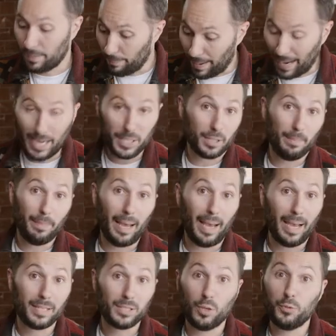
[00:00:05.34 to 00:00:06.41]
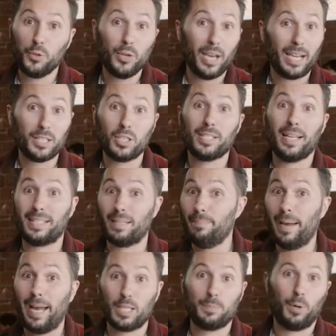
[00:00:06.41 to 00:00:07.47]
to match the bag. So if you guys just like to
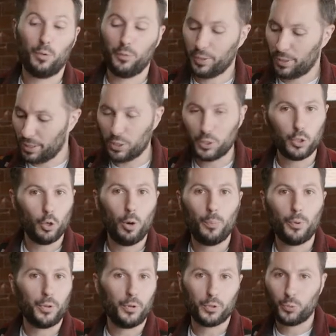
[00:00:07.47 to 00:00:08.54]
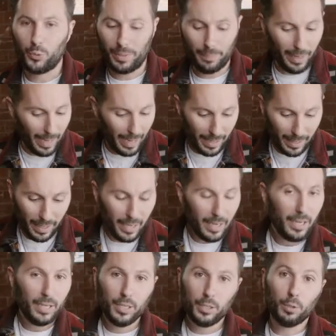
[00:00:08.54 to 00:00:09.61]
match perfectly, you show up with your sweet bag,
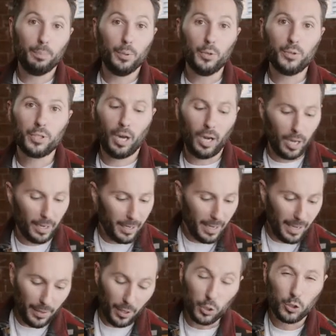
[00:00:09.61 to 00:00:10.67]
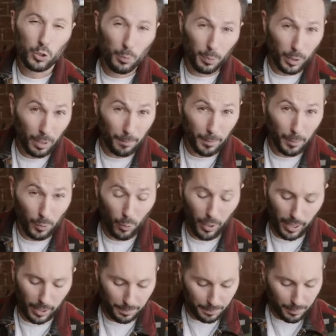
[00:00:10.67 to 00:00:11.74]
your boots on that are super comfortable to
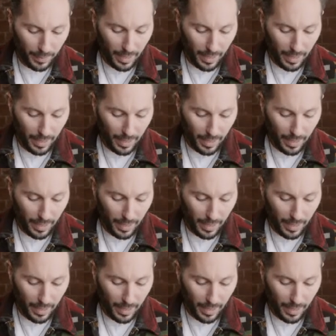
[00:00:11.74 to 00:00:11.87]
wear.